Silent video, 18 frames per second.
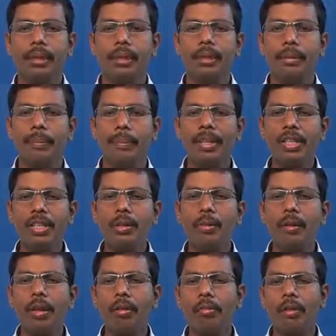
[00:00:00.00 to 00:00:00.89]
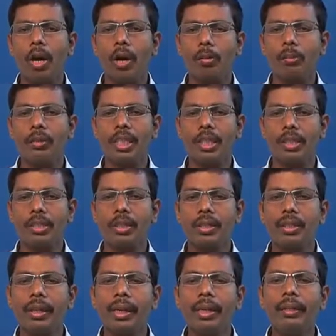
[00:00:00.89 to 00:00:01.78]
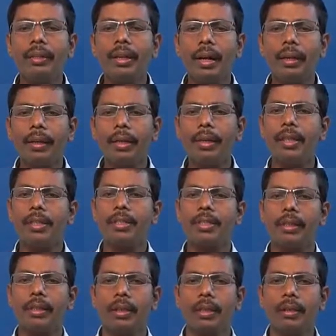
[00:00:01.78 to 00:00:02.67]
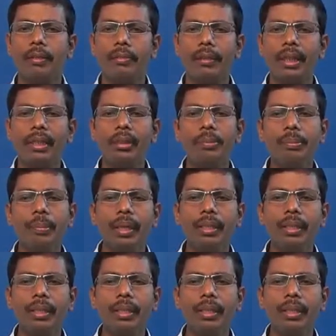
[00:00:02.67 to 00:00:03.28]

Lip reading: The principle of objects treat content as a living,